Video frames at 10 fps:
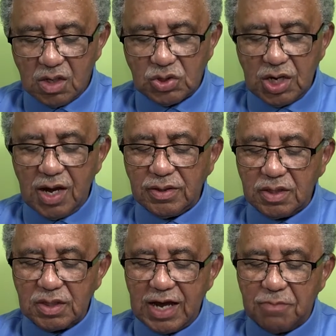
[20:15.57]
John
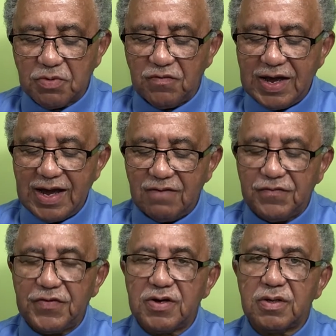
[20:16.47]
does not
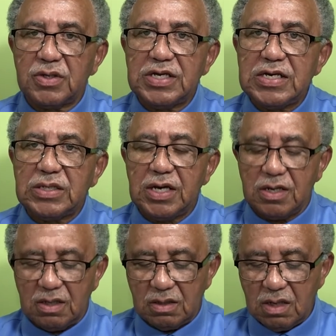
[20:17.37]
provide further
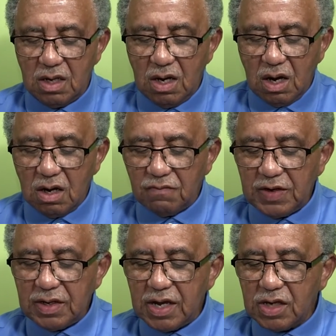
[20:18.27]
detail of
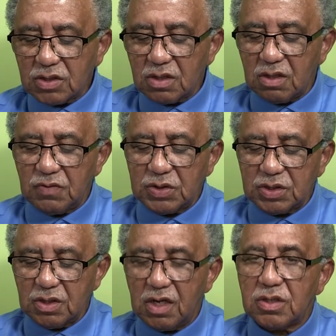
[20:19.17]
the nature of the
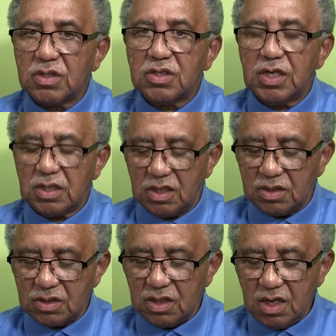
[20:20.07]
son's sickness,